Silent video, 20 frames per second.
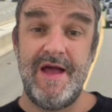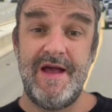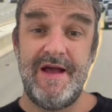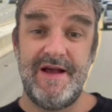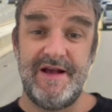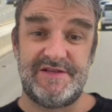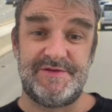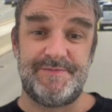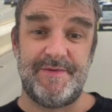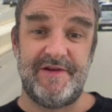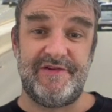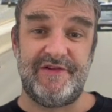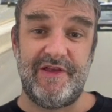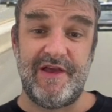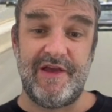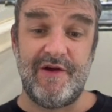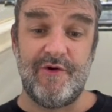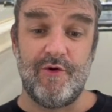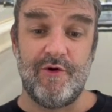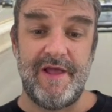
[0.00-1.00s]

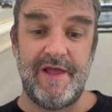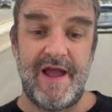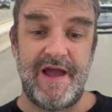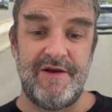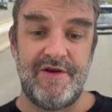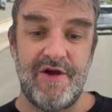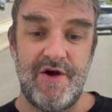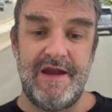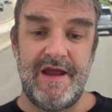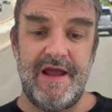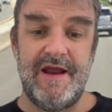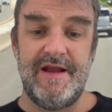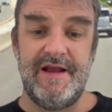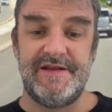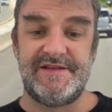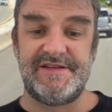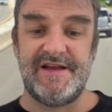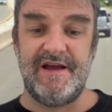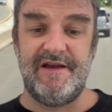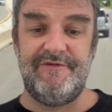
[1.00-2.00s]
especially in Orlando. It
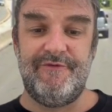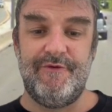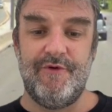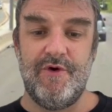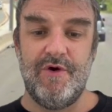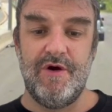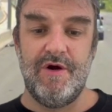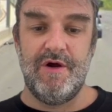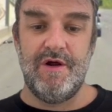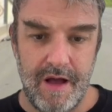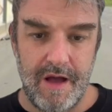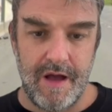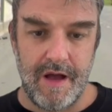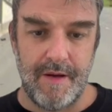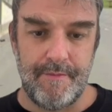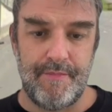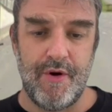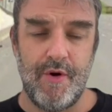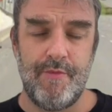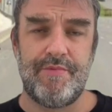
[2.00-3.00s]
is signed for
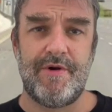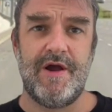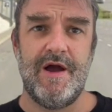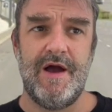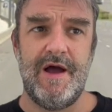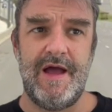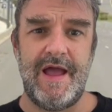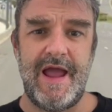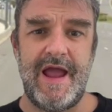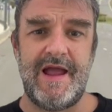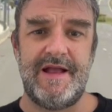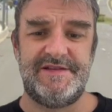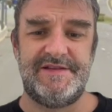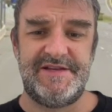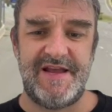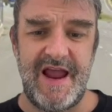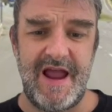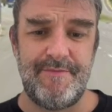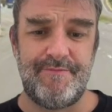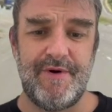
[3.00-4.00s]
Apopka and
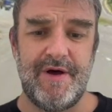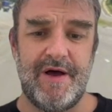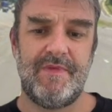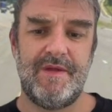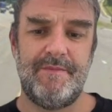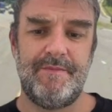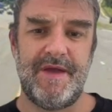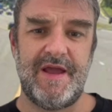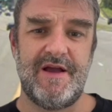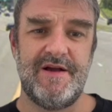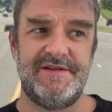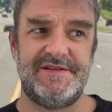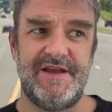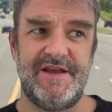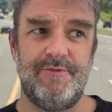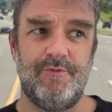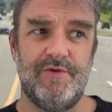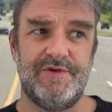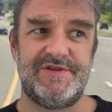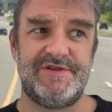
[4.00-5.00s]
Tampa because
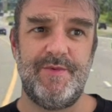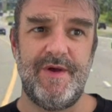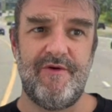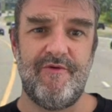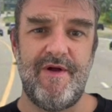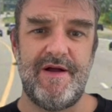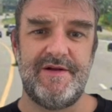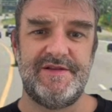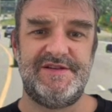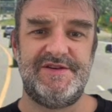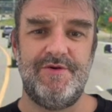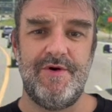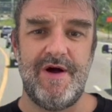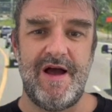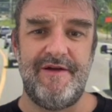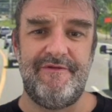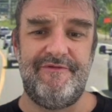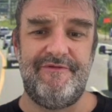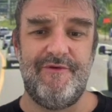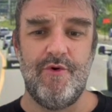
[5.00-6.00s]
it will swing around to
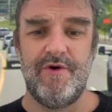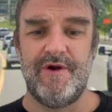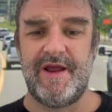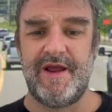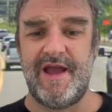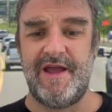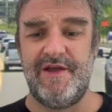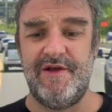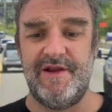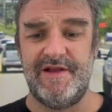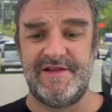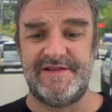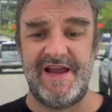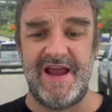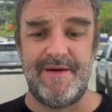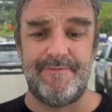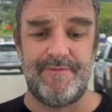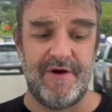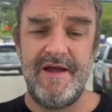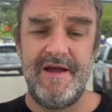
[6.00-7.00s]
I-4 to get you to
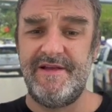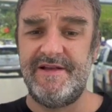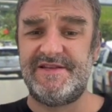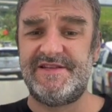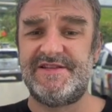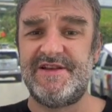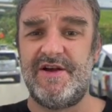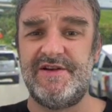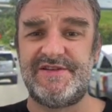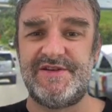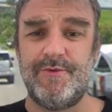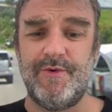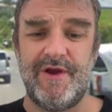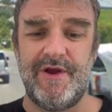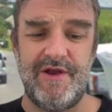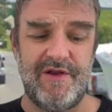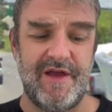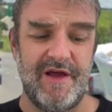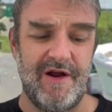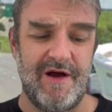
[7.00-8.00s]
Tampa. This is also where
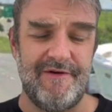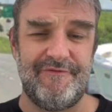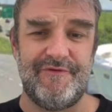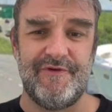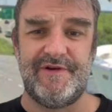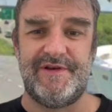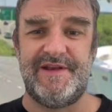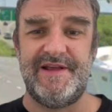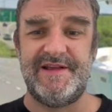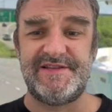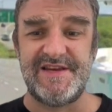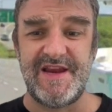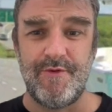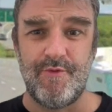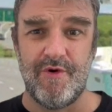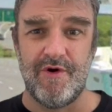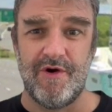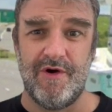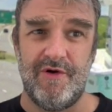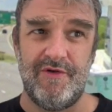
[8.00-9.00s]
you get off for Disney
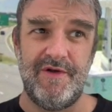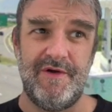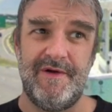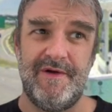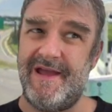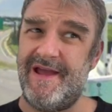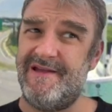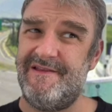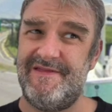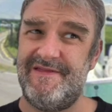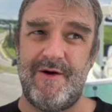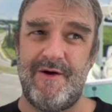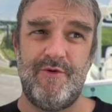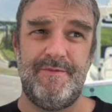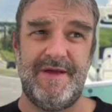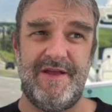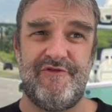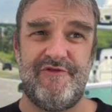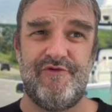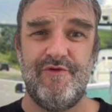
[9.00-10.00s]
World, and that would
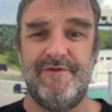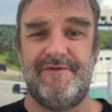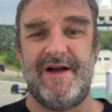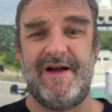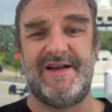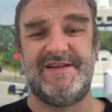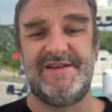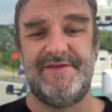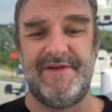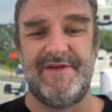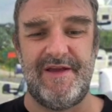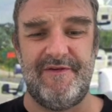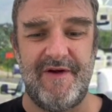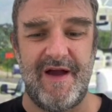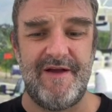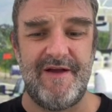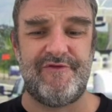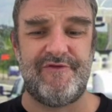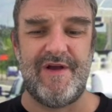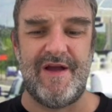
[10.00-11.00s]
be true of
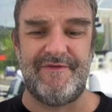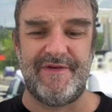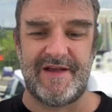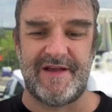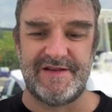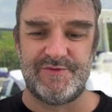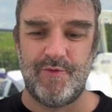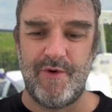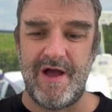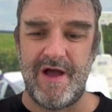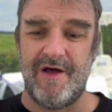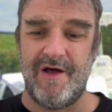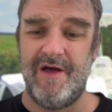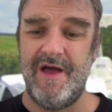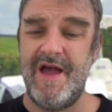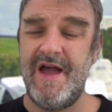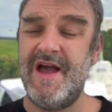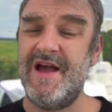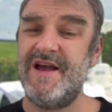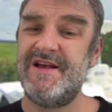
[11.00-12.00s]
I-75 traffic as well.
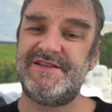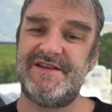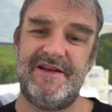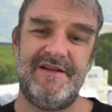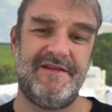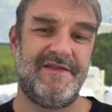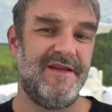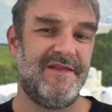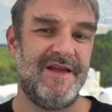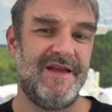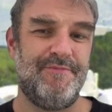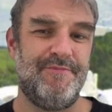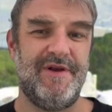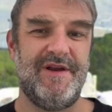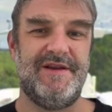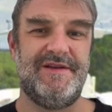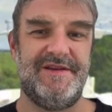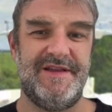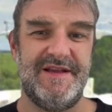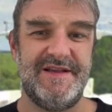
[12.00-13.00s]
So you'd think they put
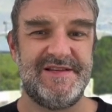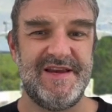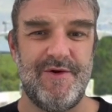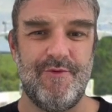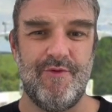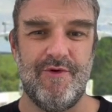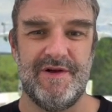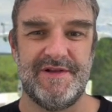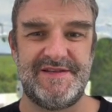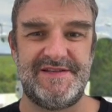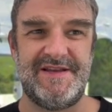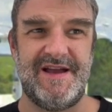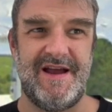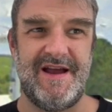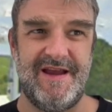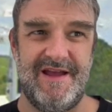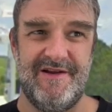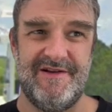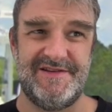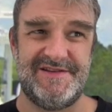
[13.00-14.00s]
a Disney World
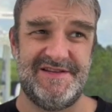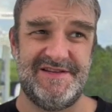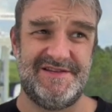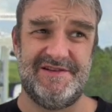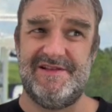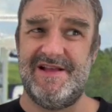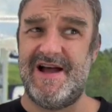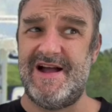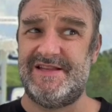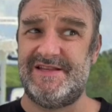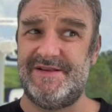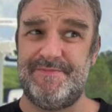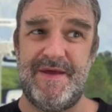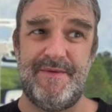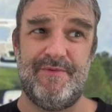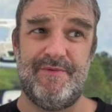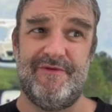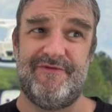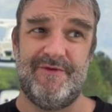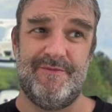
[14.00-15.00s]
sign here, since lots of
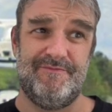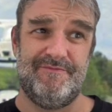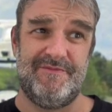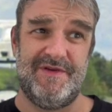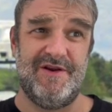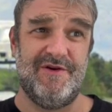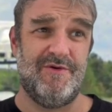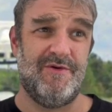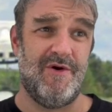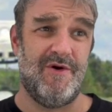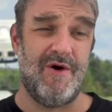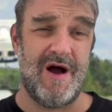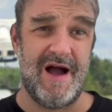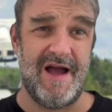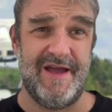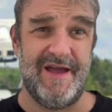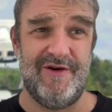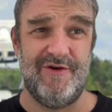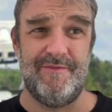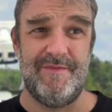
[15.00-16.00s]
people from,
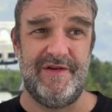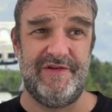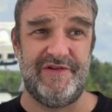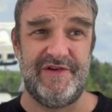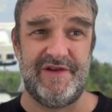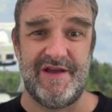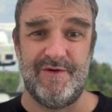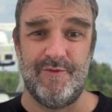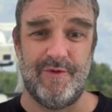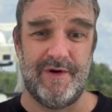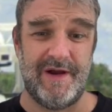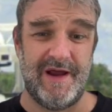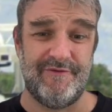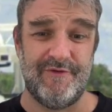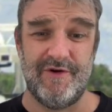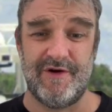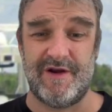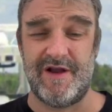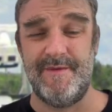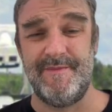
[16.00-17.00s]
Ohio, Michigan,
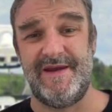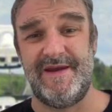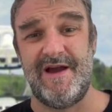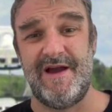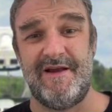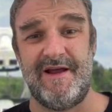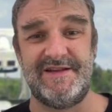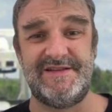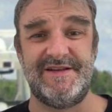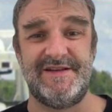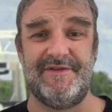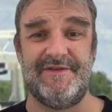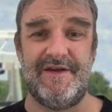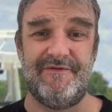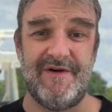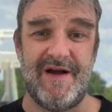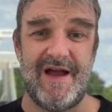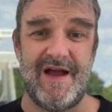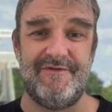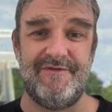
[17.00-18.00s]
whatever, are coming down
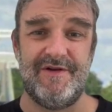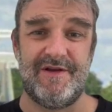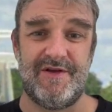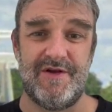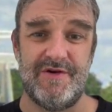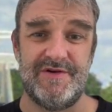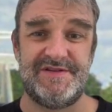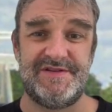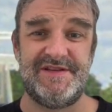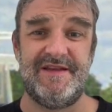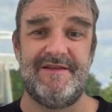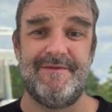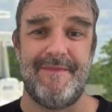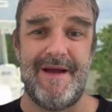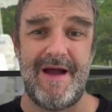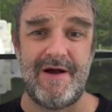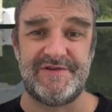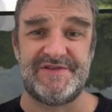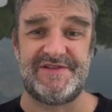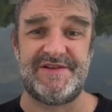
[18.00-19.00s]
I-75 to go see the
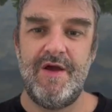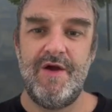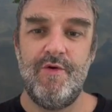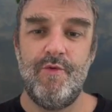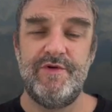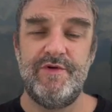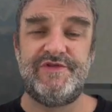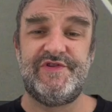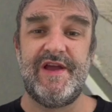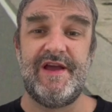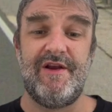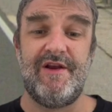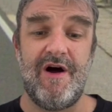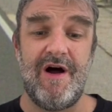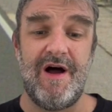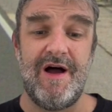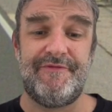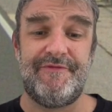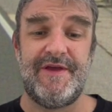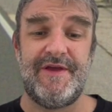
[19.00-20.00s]
mouse. Once you get
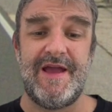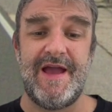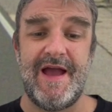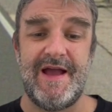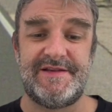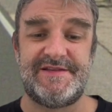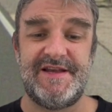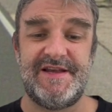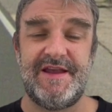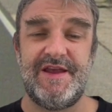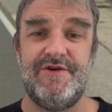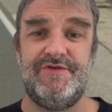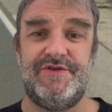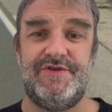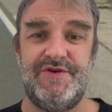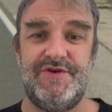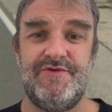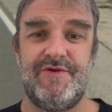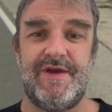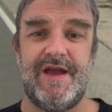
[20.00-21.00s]
off the exit, you
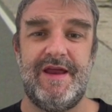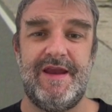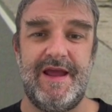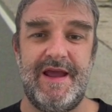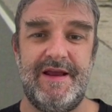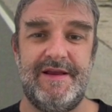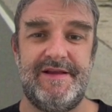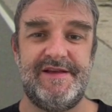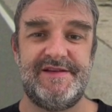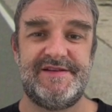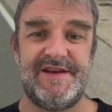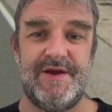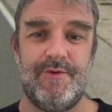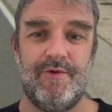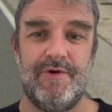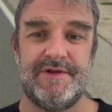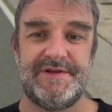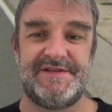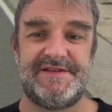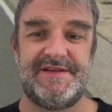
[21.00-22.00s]
do get a Disney
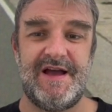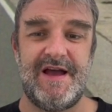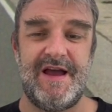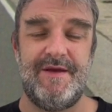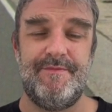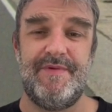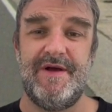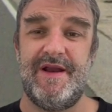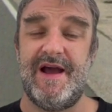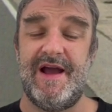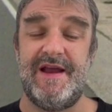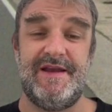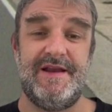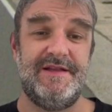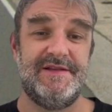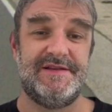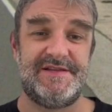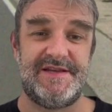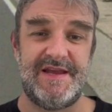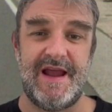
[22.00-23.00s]
World sign, but I
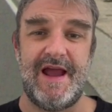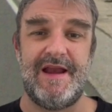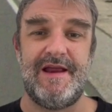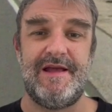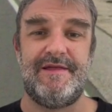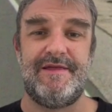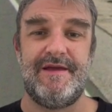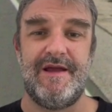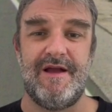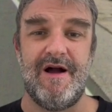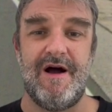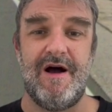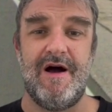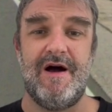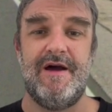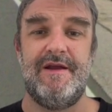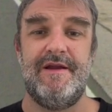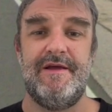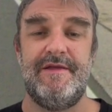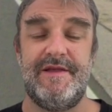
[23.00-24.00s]
didn't see anything
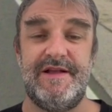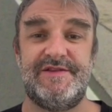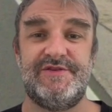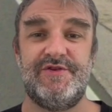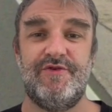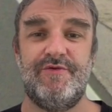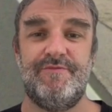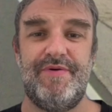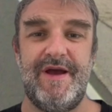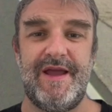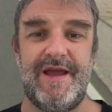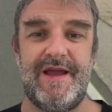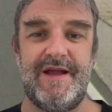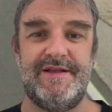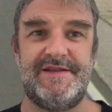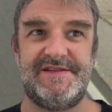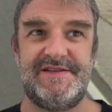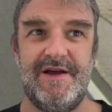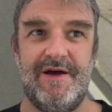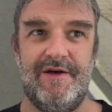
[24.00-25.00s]
on the turnpike
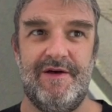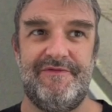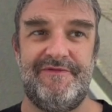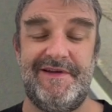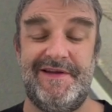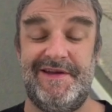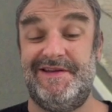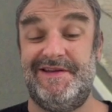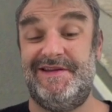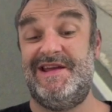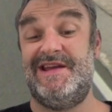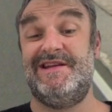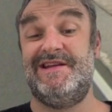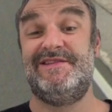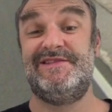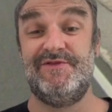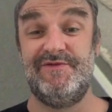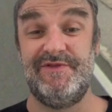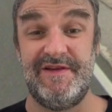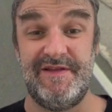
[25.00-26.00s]
itself.
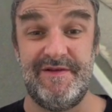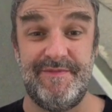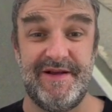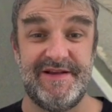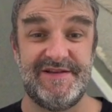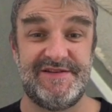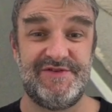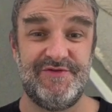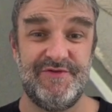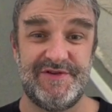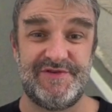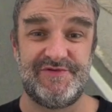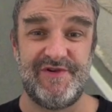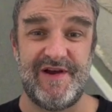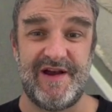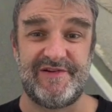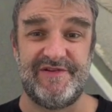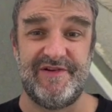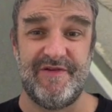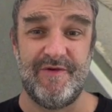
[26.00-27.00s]
It's only the biggest tourist
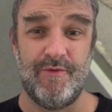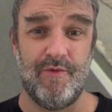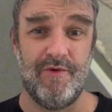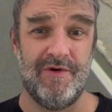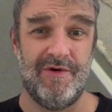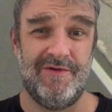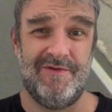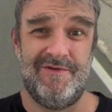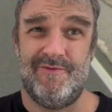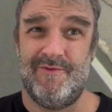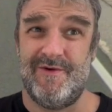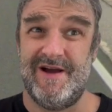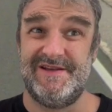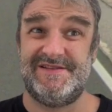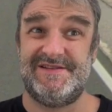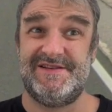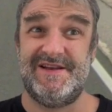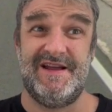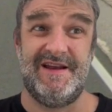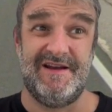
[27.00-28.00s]
attraction in the world. Why
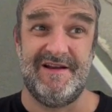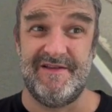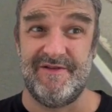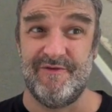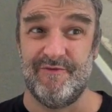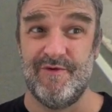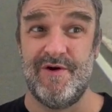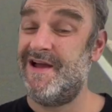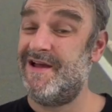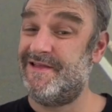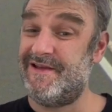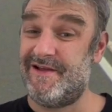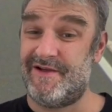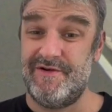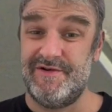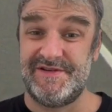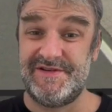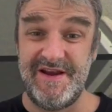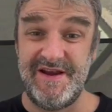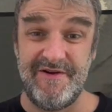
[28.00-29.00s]
sign it on the road that
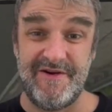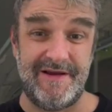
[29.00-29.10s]
goes near it?